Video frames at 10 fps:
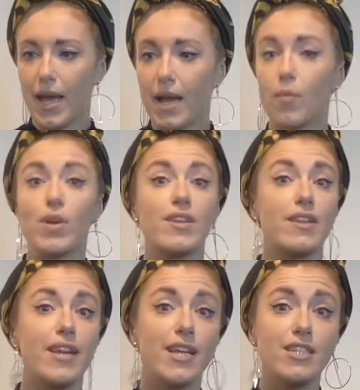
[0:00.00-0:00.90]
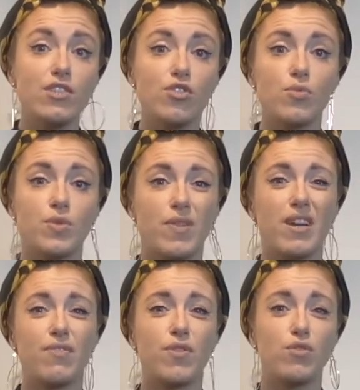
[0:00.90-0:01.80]
And one thing that I did do was
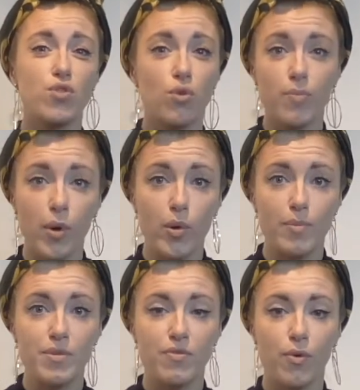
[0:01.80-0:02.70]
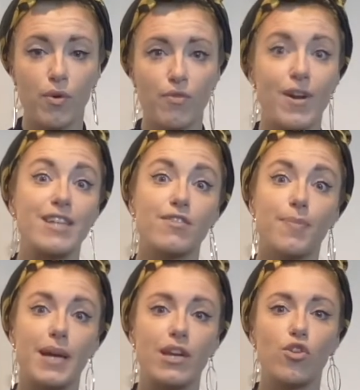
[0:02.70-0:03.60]
write a few short poems for friends of
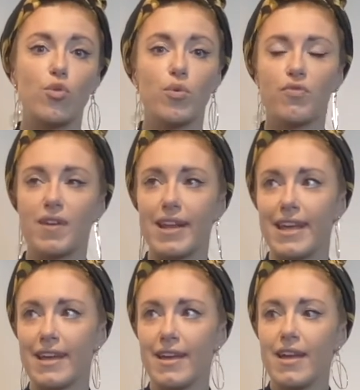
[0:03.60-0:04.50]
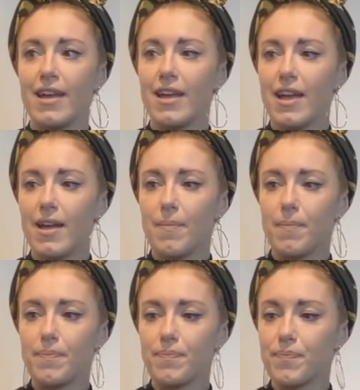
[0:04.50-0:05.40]
mine who were feeling
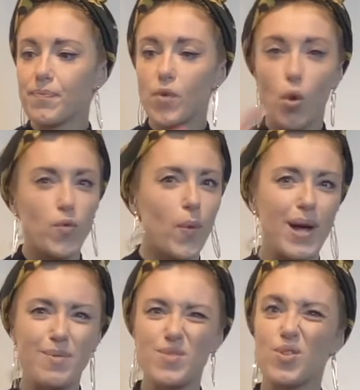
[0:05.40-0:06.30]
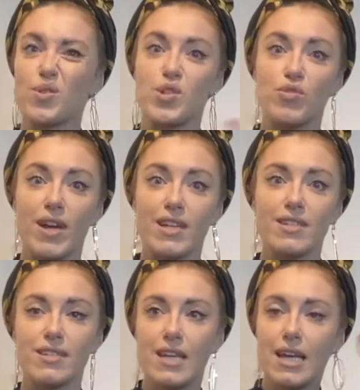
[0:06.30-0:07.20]
overwhelmed or
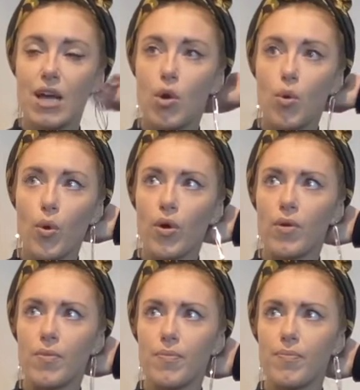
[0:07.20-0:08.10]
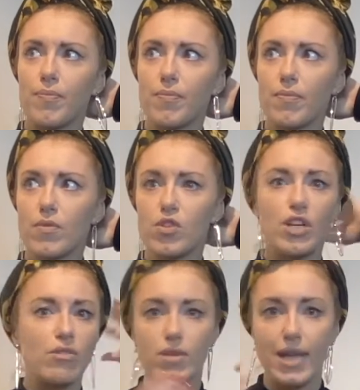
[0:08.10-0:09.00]
stressed or
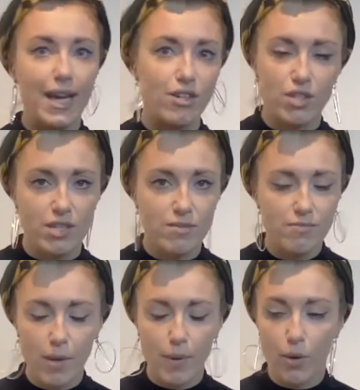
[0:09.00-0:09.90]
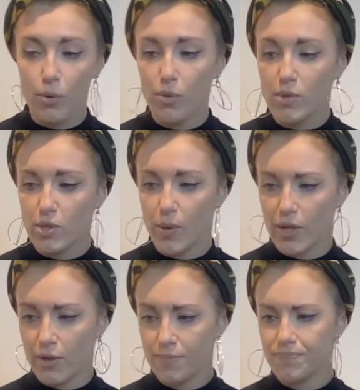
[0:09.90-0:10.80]
generally anxious about all that was going
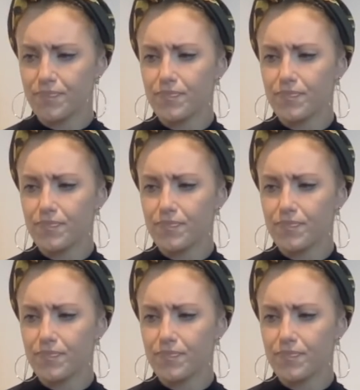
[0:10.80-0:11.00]
on.